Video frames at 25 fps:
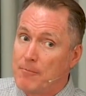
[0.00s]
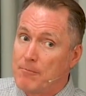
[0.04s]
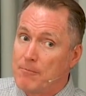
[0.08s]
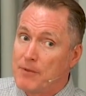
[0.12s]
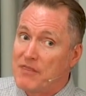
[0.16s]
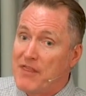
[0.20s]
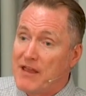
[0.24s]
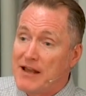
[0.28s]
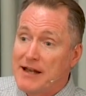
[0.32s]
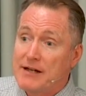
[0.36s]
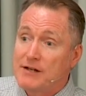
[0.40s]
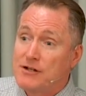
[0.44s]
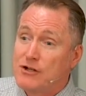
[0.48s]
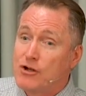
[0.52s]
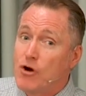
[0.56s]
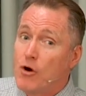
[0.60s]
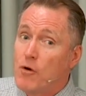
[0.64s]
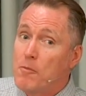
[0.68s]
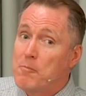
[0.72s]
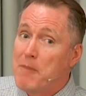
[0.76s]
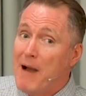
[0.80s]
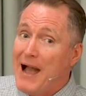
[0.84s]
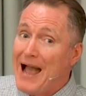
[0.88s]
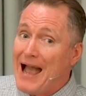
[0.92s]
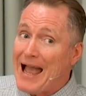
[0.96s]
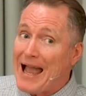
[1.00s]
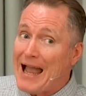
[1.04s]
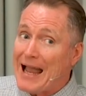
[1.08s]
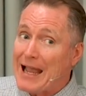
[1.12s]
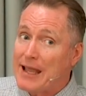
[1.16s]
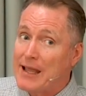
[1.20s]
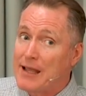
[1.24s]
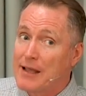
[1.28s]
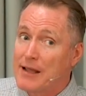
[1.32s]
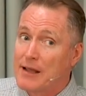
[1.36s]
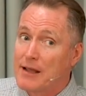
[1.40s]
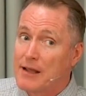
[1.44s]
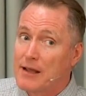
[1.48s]
But they didn't go
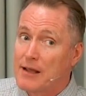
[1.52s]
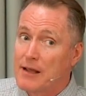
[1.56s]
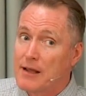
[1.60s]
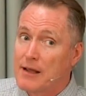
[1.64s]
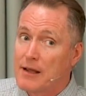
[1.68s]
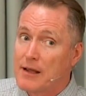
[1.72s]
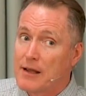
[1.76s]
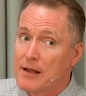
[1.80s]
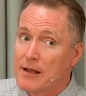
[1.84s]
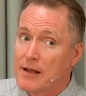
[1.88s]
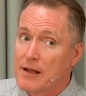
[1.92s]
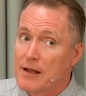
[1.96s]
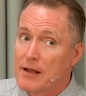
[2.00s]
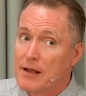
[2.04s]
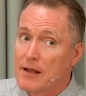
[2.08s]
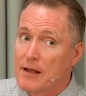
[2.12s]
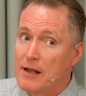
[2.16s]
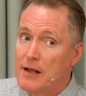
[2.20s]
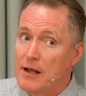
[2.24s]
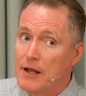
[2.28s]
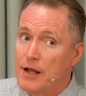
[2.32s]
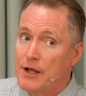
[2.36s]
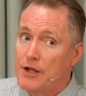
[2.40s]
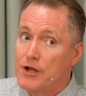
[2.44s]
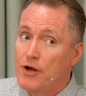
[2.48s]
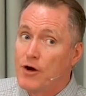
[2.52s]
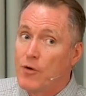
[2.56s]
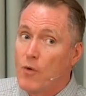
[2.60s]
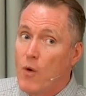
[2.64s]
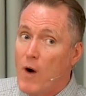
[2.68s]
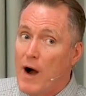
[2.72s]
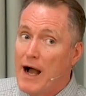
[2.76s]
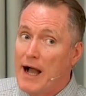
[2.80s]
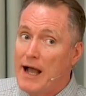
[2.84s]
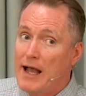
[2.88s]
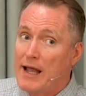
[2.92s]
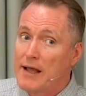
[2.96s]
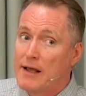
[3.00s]
back. You know
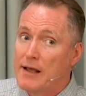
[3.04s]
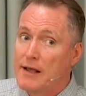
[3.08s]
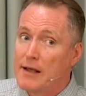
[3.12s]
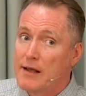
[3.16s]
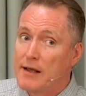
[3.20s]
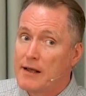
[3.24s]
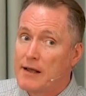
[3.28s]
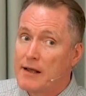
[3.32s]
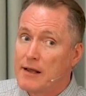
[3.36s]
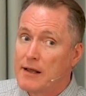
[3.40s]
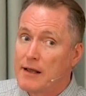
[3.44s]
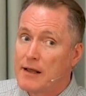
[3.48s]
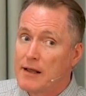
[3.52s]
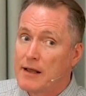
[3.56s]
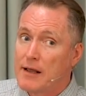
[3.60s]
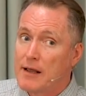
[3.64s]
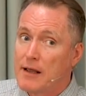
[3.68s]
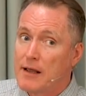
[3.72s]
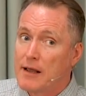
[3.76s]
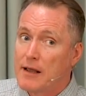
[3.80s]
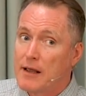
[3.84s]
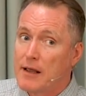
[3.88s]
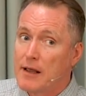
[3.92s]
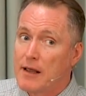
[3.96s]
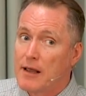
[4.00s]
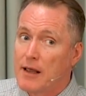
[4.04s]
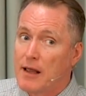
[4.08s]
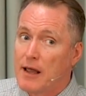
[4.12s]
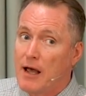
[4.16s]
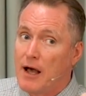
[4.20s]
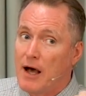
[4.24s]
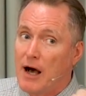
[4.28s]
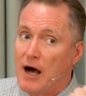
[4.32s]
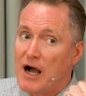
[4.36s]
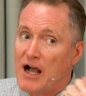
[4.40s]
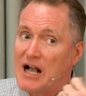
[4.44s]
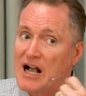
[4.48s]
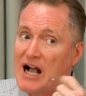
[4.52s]
why?
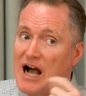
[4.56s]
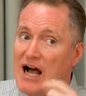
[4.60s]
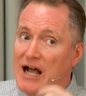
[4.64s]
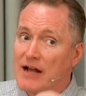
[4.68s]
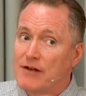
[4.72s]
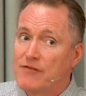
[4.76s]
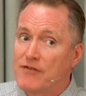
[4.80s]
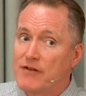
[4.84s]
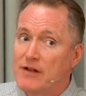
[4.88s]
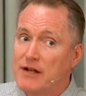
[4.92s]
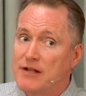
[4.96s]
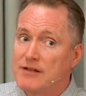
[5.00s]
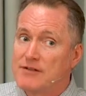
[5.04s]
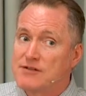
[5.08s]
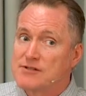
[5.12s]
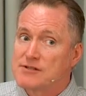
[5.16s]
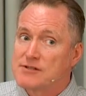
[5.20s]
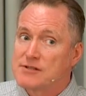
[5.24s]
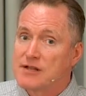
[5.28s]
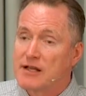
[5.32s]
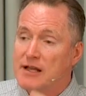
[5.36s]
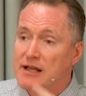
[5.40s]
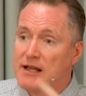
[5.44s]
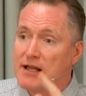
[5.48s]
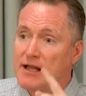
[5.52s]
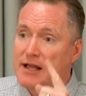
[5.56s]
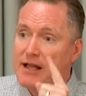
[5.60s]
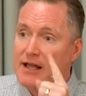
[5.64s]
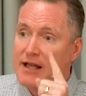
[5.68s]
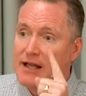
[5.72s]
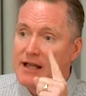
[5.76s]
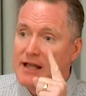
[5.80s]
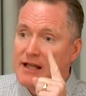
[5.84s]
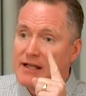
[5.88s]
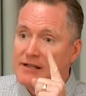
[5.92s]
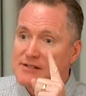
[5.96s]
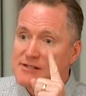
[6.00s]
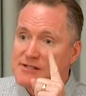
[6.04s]
A confidence
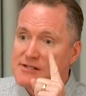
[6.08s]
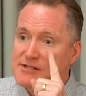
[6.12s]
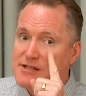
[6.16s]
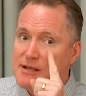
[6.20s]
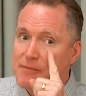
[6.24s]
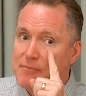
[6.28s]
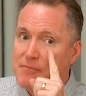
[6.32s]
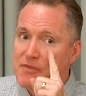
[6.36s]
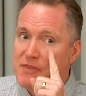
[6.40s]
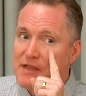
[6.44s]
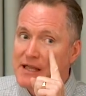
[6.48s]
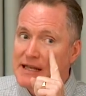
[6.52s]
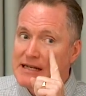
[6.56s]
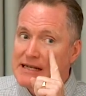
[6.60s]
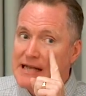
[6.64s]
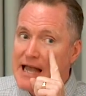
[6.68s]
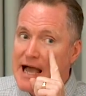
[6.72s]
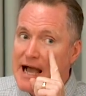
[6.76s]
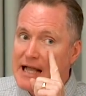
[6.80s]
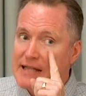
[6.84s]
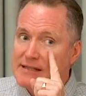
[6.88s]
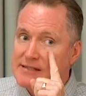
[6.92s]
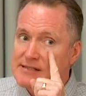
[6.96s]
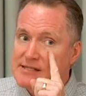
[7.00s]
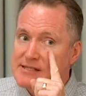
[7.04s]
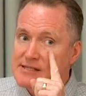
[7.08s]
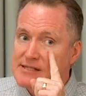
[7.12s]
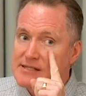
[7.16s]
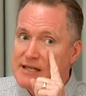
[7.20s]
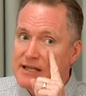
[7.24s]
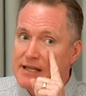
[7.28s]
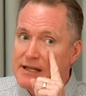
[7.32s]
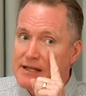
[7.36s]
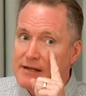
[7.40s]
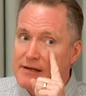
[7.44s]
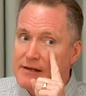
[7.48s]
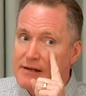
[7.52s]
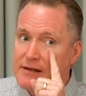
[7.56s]
in something not
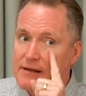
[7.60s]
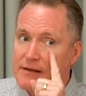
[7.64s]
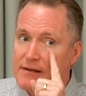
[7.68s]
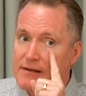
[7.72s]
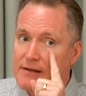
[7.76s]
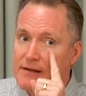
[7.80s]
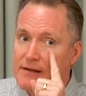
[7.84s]
seen.